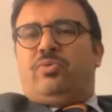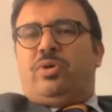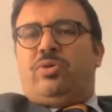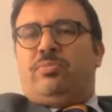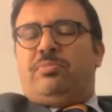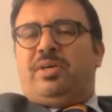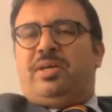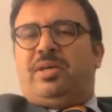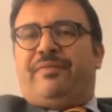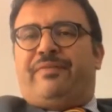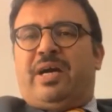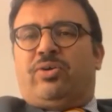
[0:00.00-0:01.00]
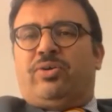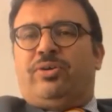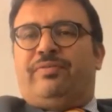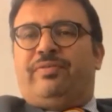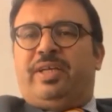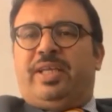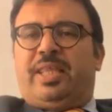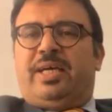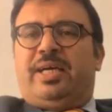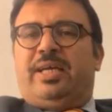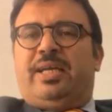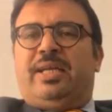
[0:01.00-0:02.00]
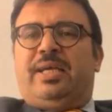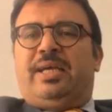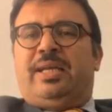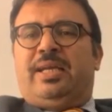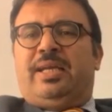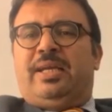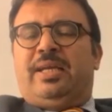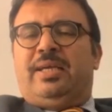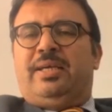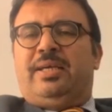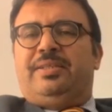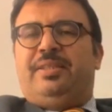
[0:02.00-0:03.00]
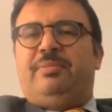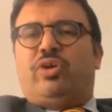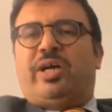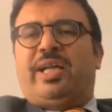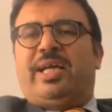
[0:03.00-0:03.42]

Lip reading: who are companions on the